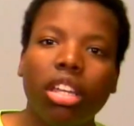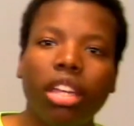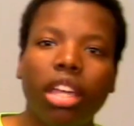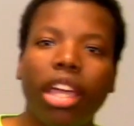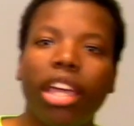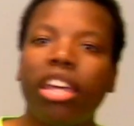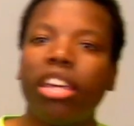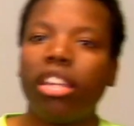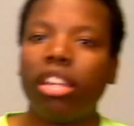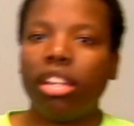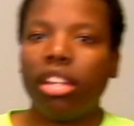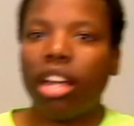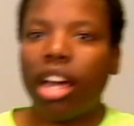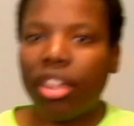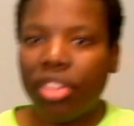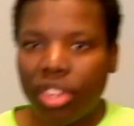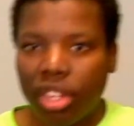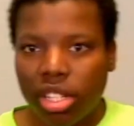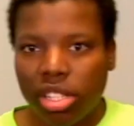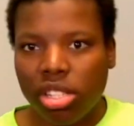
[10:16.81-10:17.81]
And I
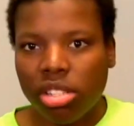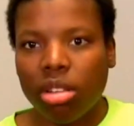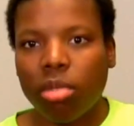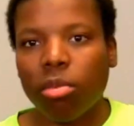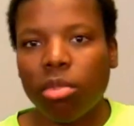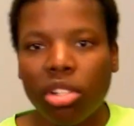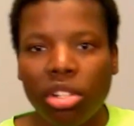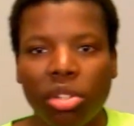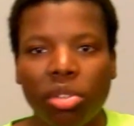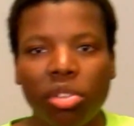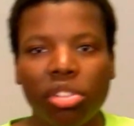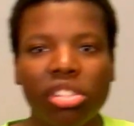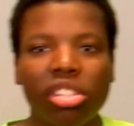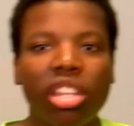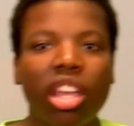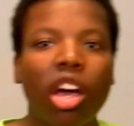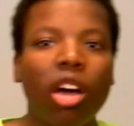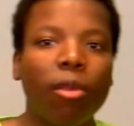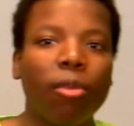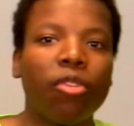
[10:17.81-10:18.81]
think someone new is
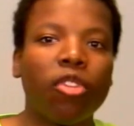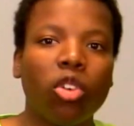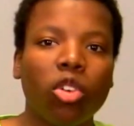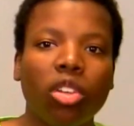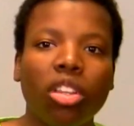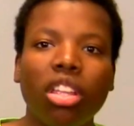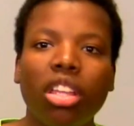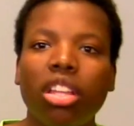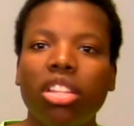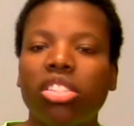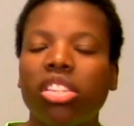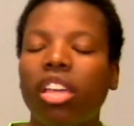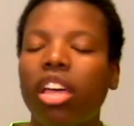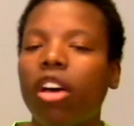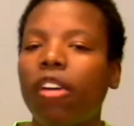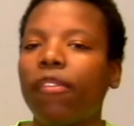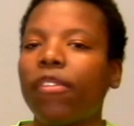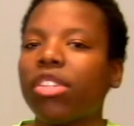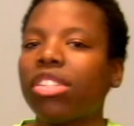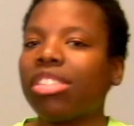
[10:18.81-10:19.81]
helpful to
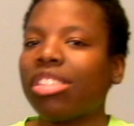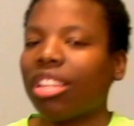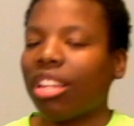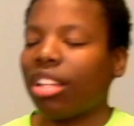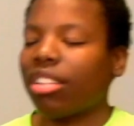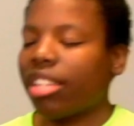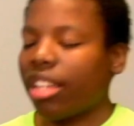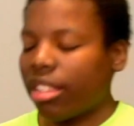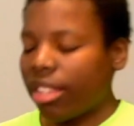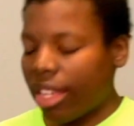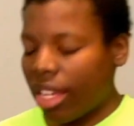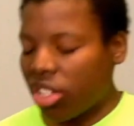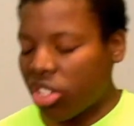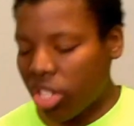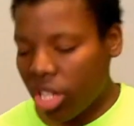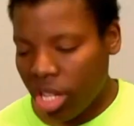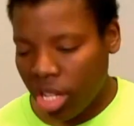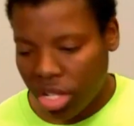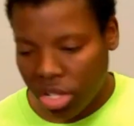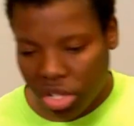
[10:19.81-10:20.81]
help facilitate that
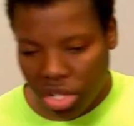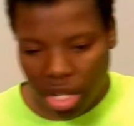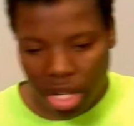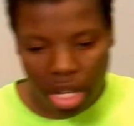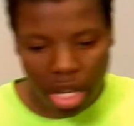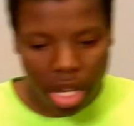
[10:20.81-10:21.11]
change.